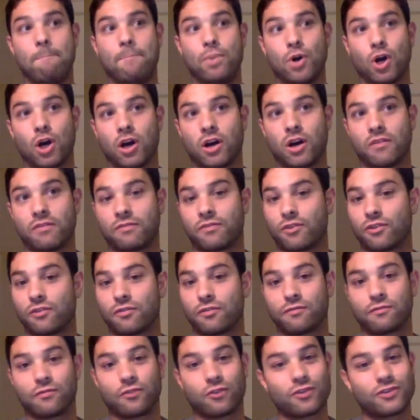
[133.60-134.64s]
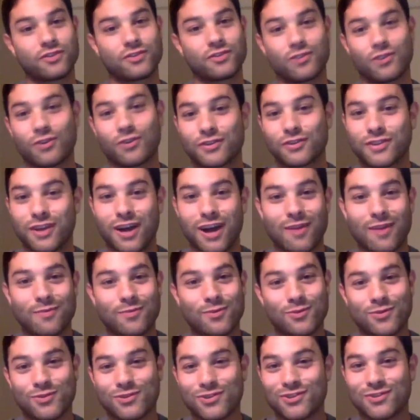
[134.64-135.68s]
But for the first long time, it
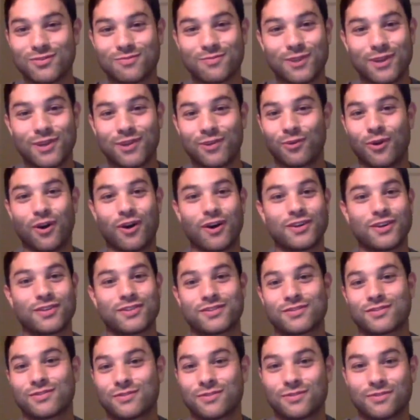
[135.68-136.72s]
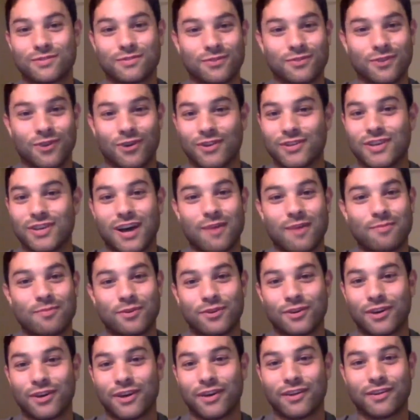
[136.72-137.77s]
was just me and Ross on top of
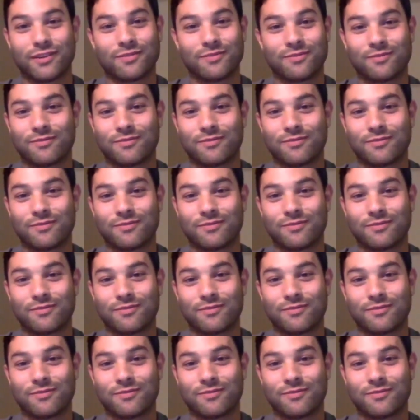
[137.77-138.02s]
like